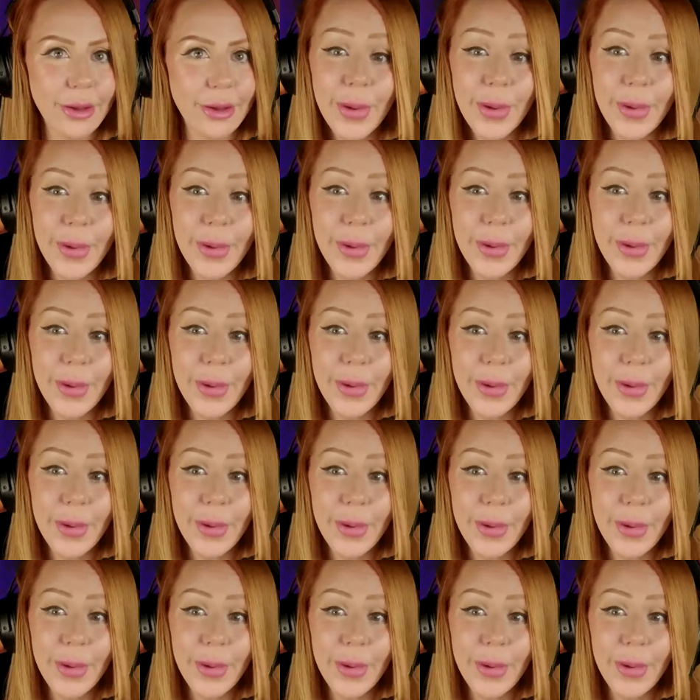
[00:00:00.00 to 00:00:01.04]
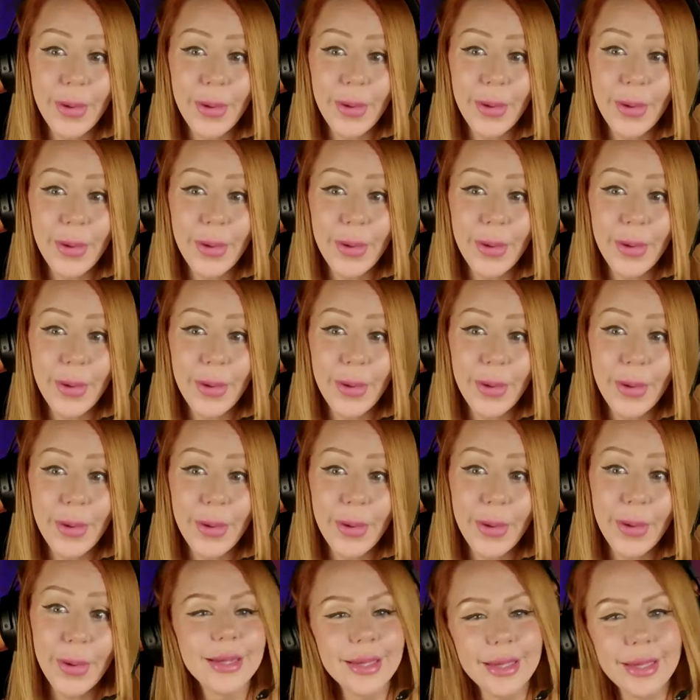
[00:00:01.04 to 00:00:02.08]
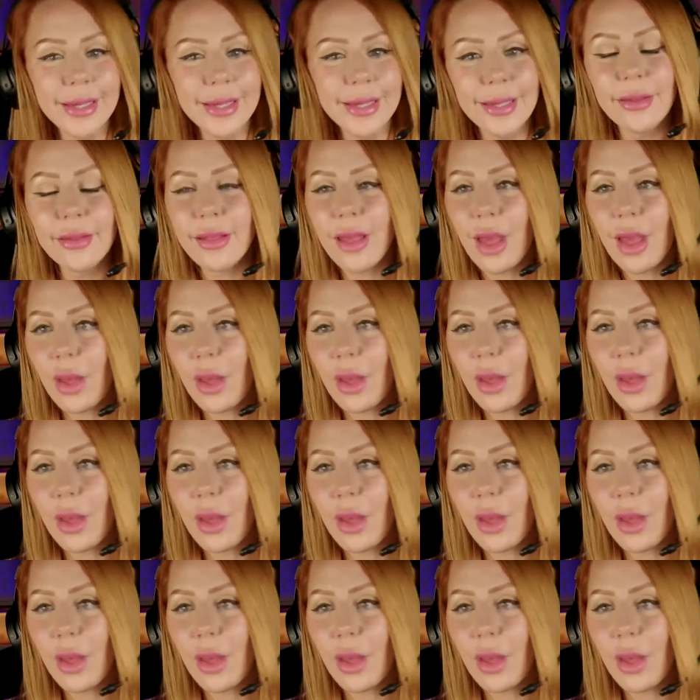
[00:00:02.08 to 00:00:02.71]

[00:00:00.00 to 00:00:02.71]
And he, tell me what. Hold on.